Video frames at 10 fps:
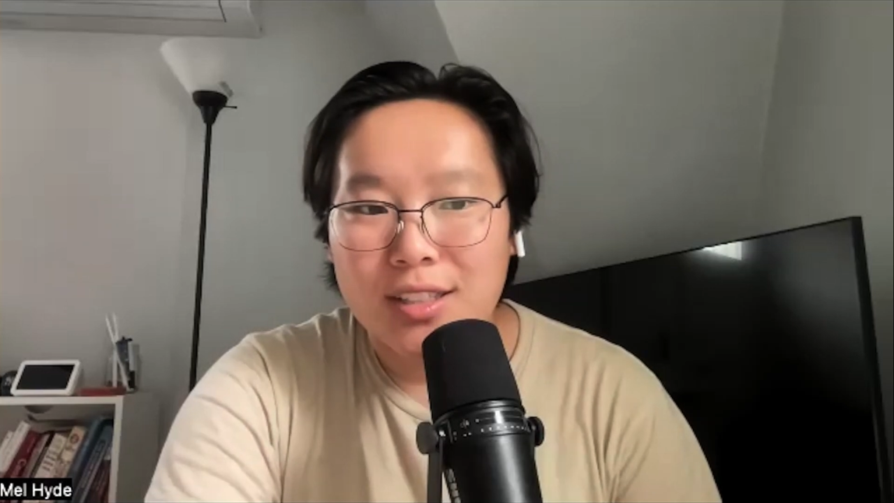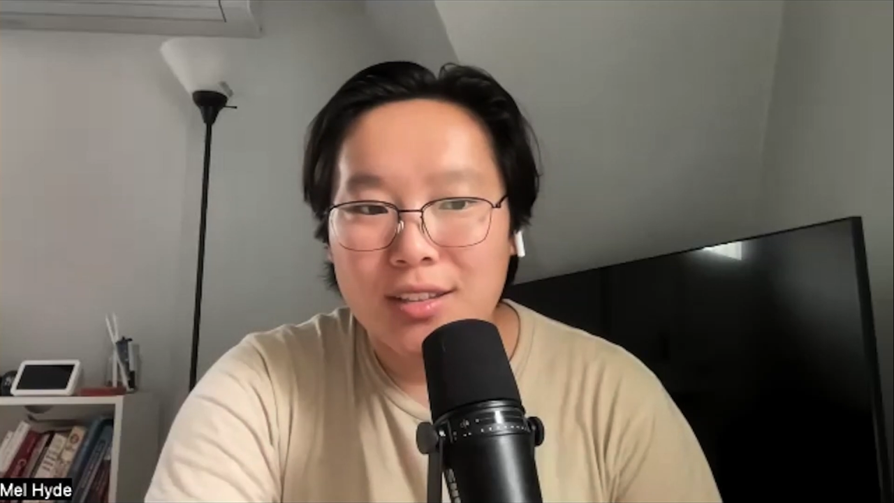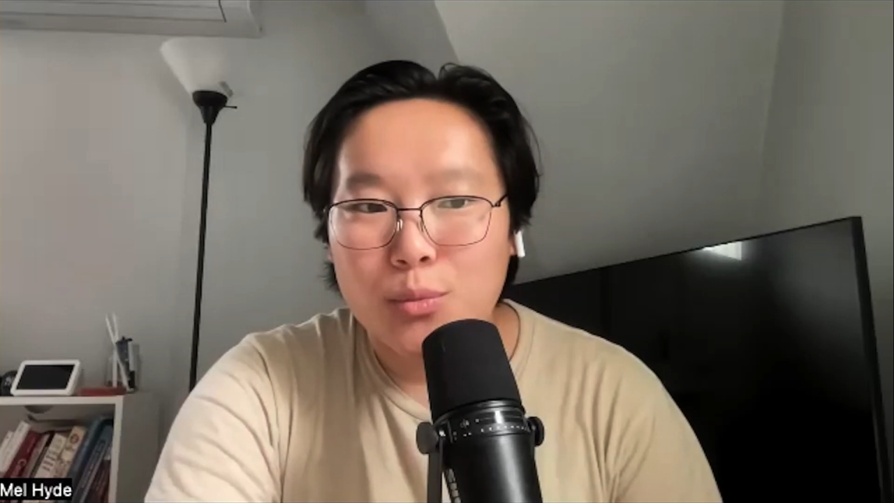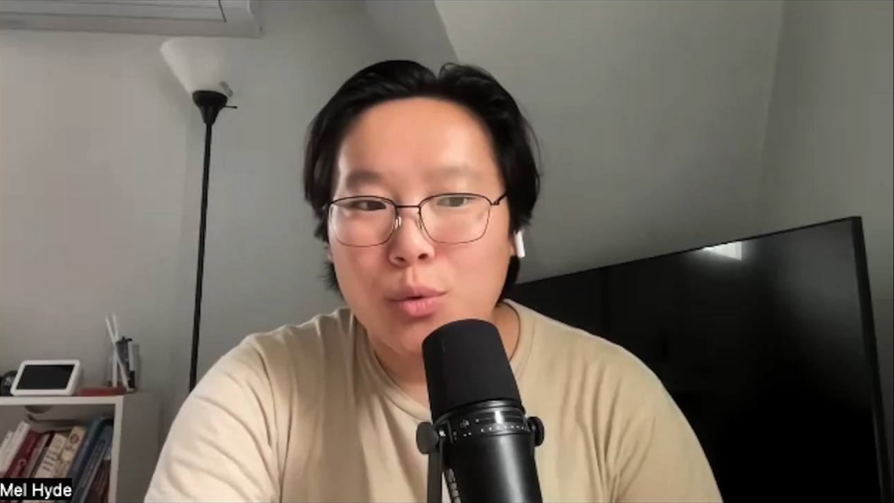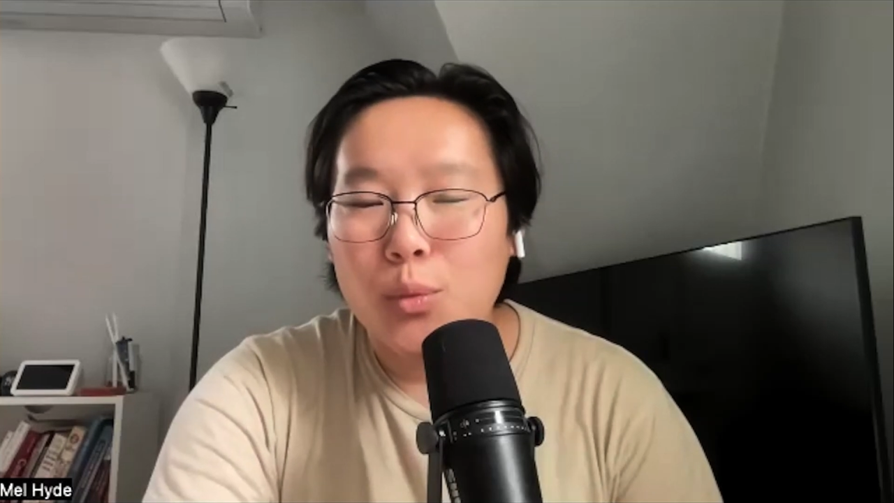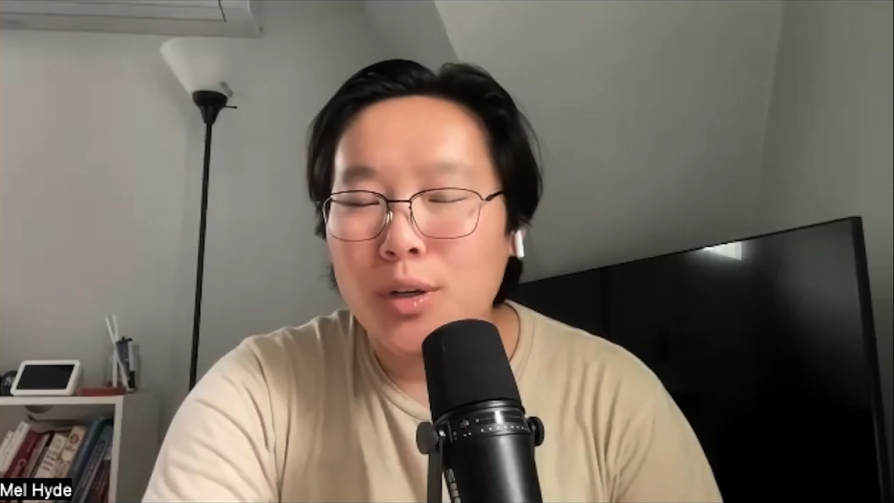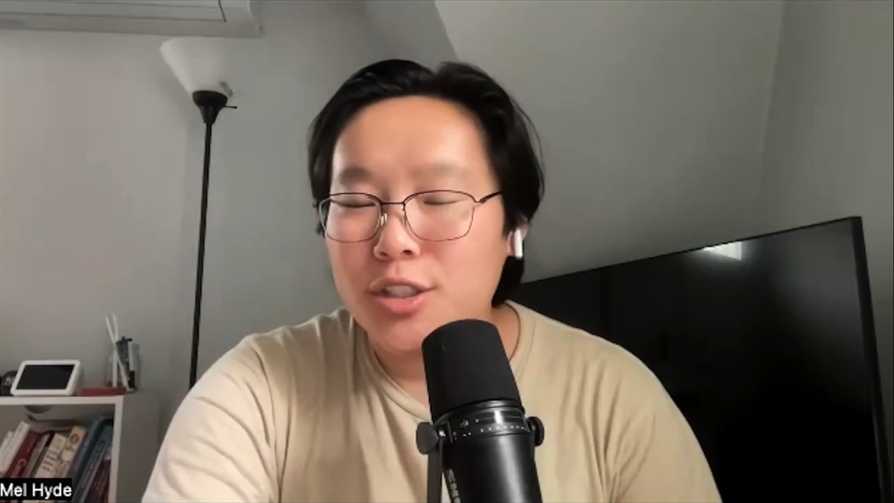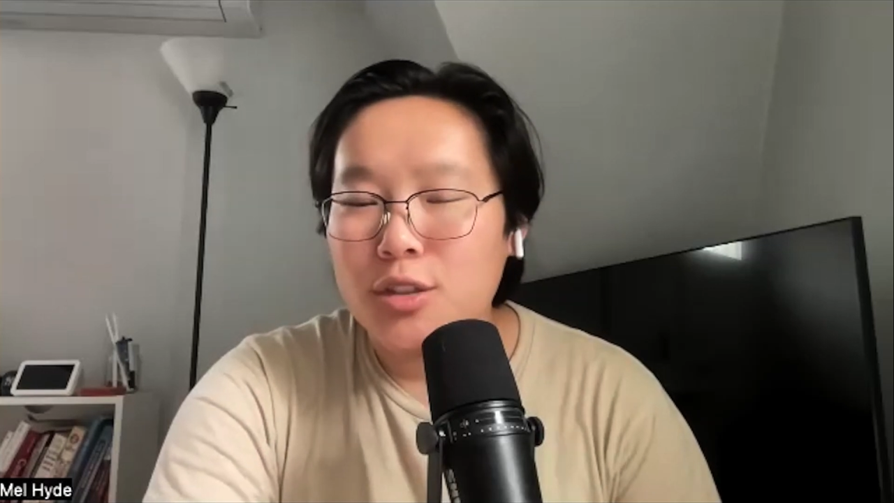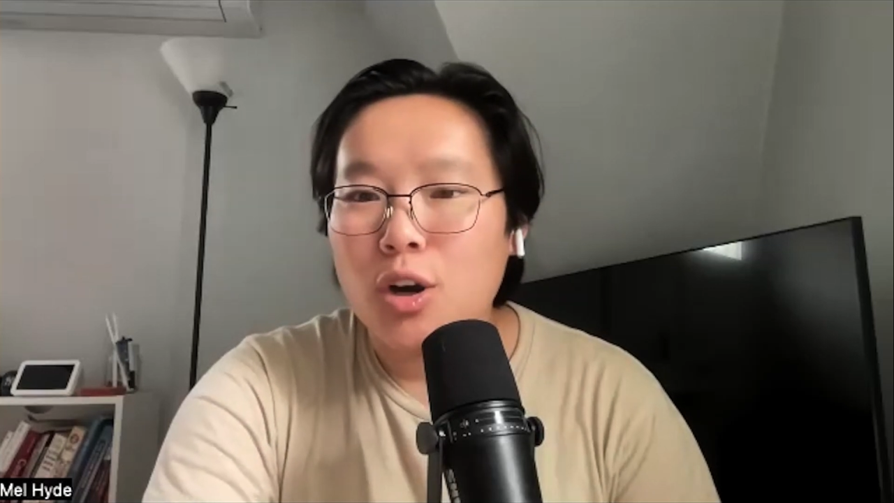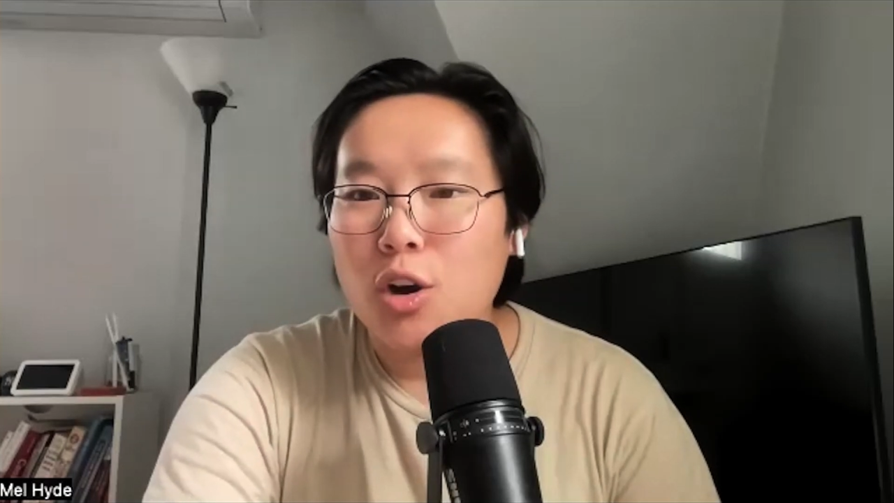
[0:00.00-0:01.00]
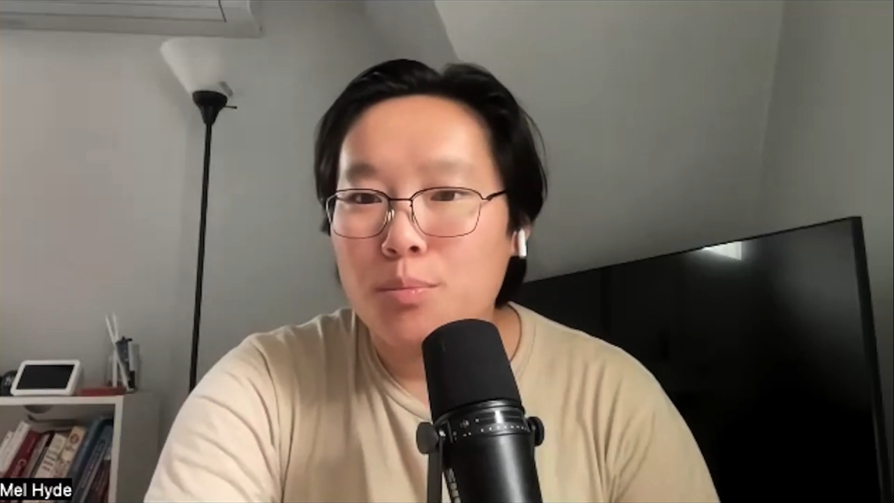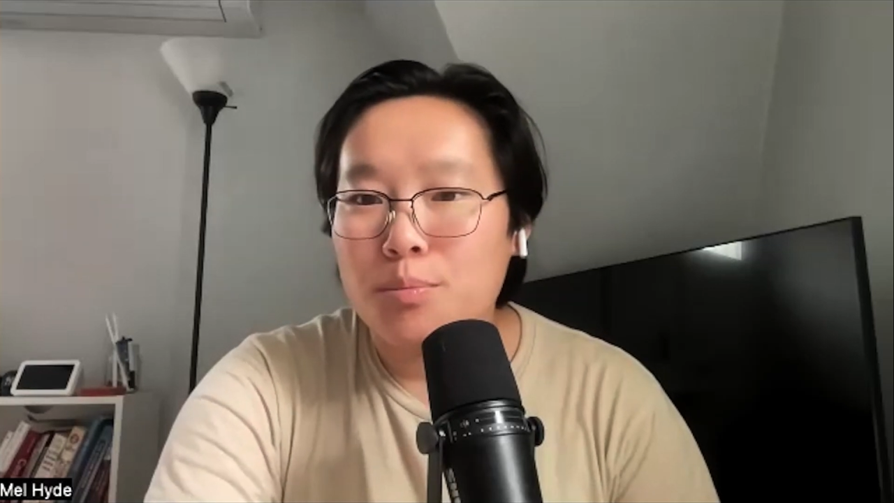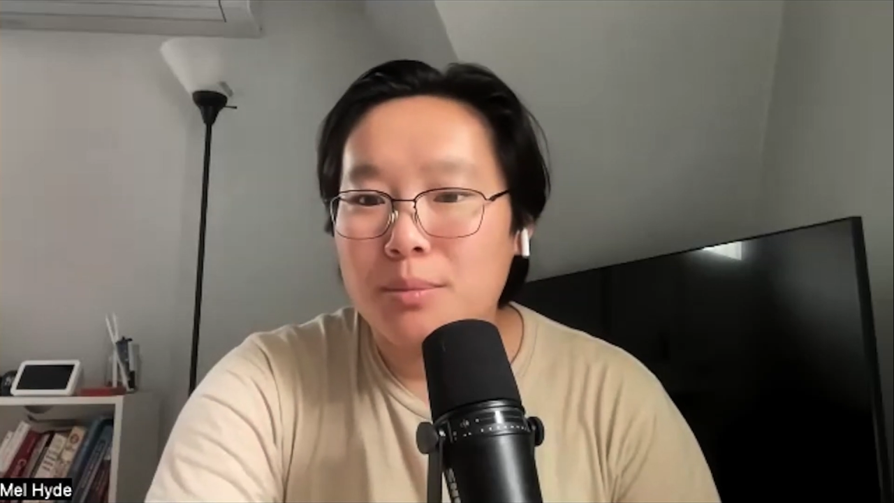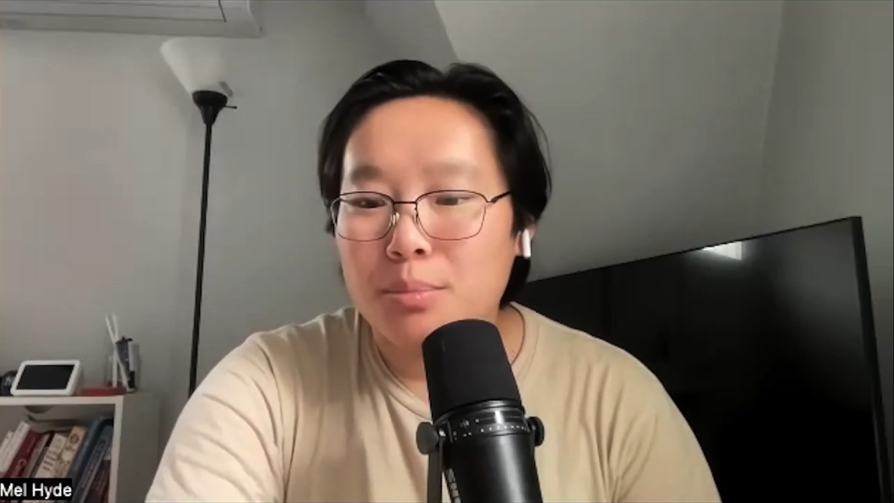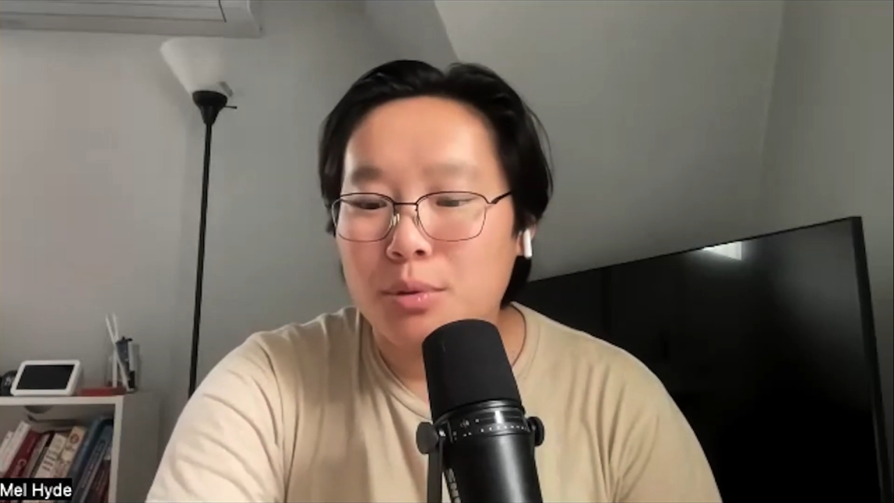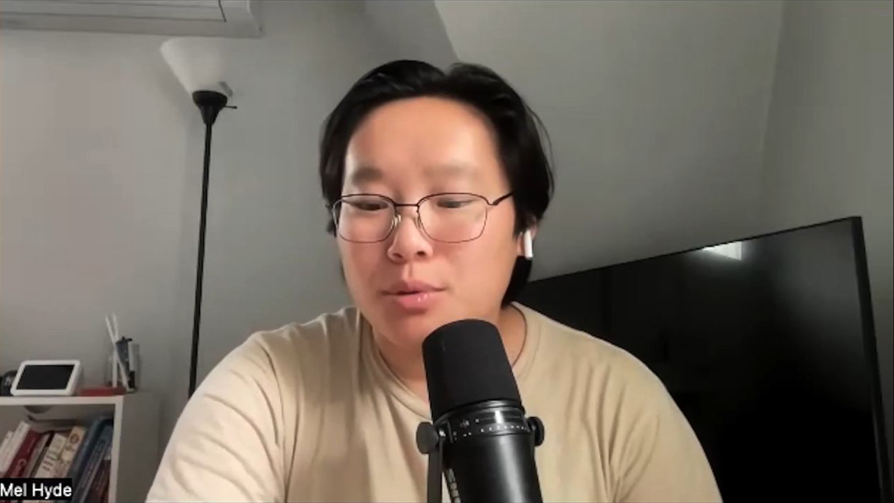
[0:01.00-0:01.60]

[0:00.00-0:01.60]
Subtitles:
what do you hope people